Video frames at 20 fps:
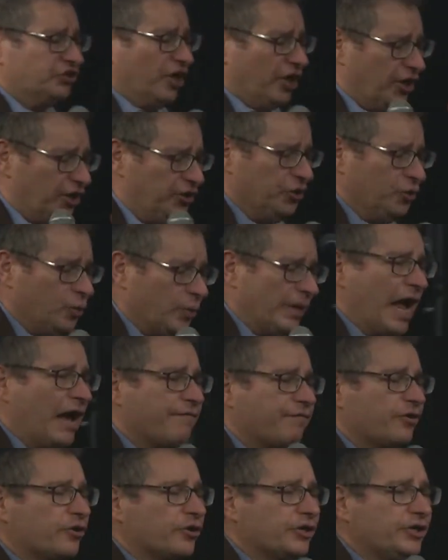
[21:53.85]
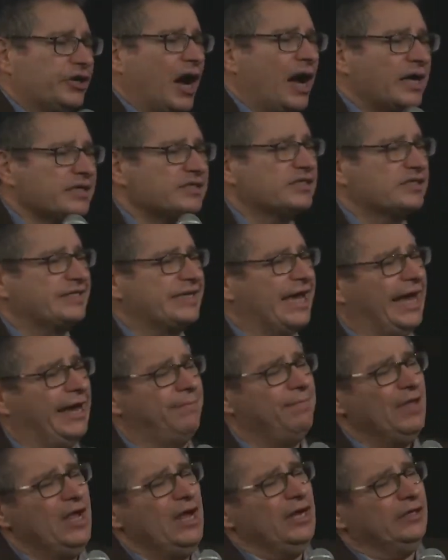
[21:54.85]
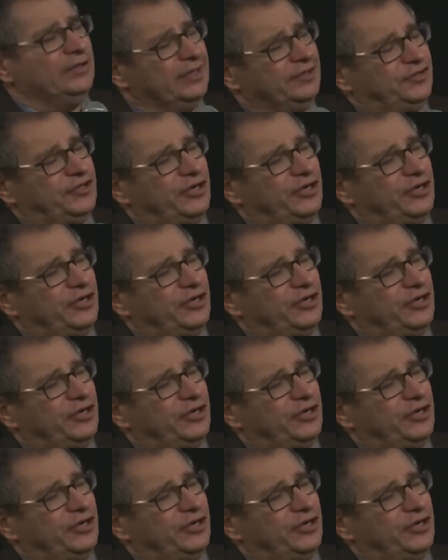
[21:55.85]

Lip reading: telling you what I've heard God say, that